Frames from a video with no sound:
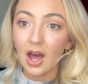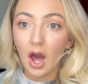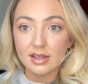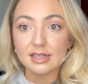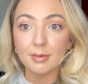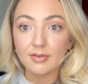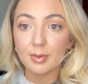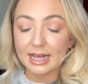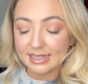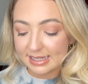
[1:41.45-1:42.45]
some other
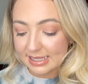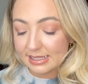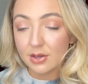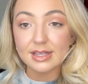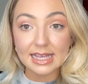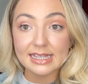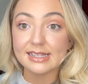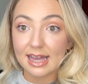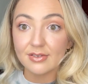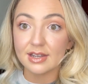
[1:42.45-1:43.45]
places, so it is
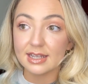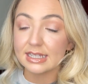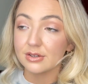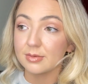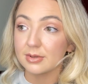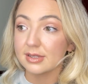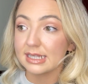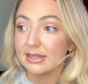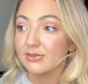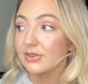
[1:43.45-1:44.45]
definitely doable to
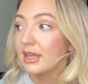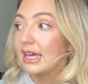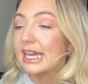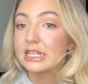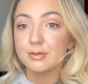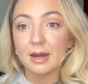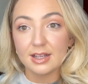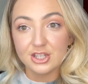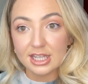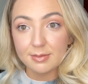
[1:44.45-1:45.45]
live in Dubai
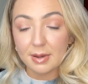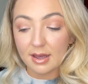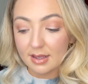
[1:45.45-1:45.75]
cheaper.